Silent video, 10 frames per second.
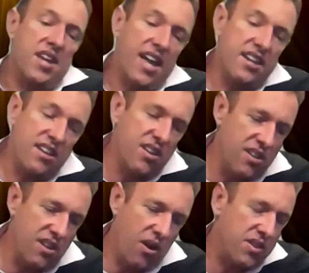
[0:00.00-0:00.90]
And,
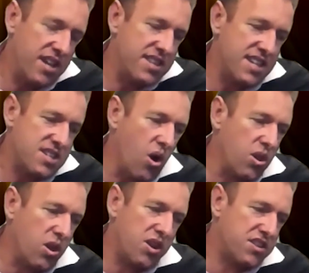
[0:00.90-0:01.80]
you know, there's a whole
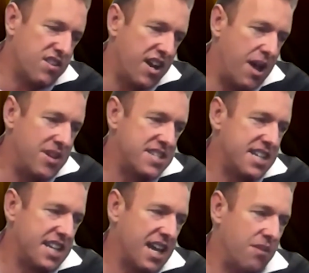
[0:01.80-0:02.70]
lot of dynamics
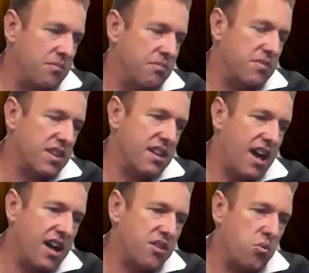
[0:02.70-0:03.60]
that
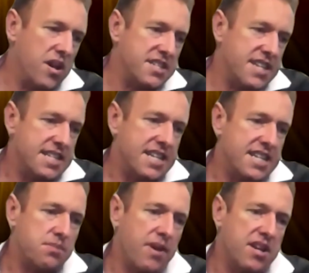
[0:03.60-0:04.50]
aren't always
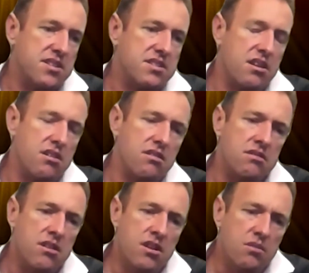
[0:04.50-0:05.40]
anticipated. So
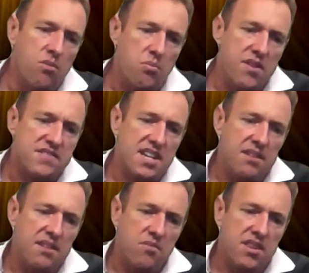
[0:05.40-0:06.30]
what we've
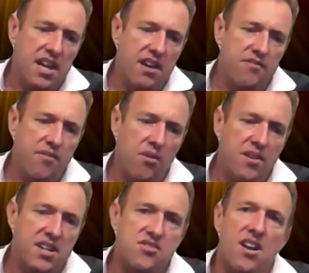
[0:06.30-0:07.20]
seen with foreign
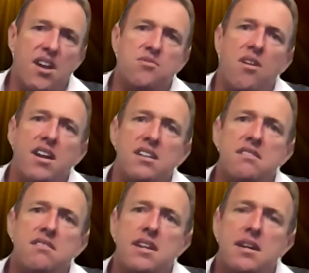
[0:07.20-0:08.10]
exchange rate,
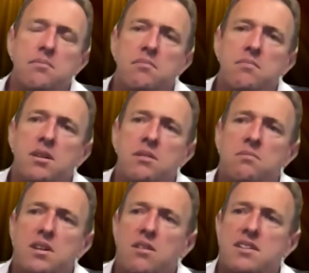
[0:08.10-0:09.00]

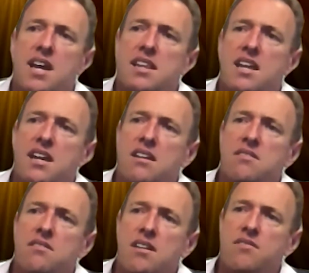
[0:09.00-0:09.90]
we got down
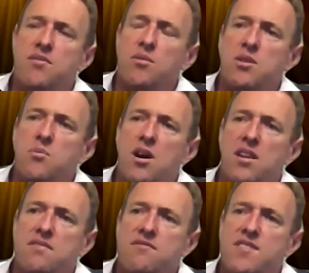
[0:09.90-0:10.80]
there for a little
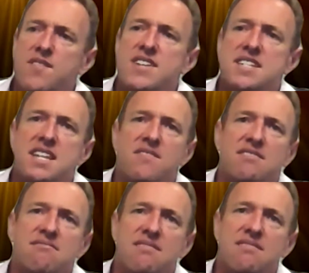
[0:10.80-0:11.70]
while at
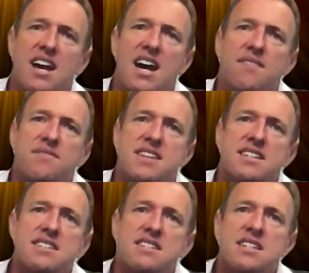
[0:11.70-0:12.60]
57.5
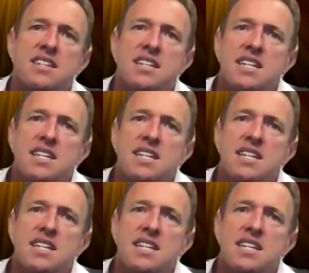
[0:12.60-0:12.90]
cents.